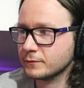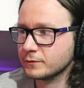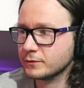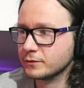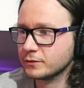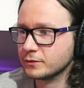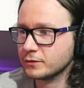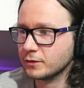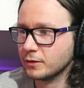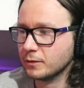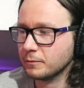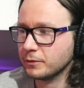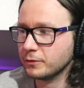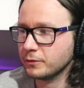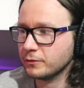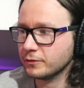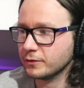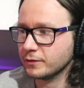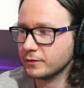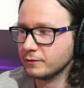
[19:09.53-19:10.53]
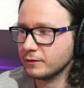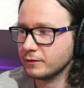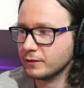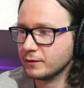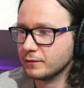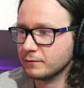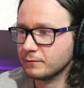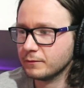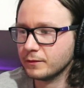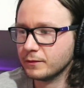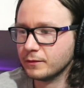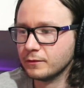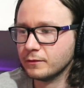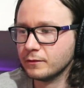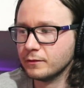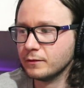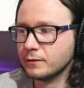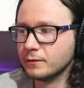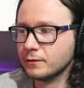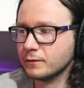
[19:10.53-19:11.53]
She's got a bruise on her arm.
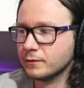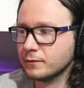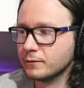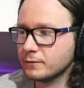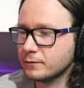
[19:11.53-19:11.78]
Oh.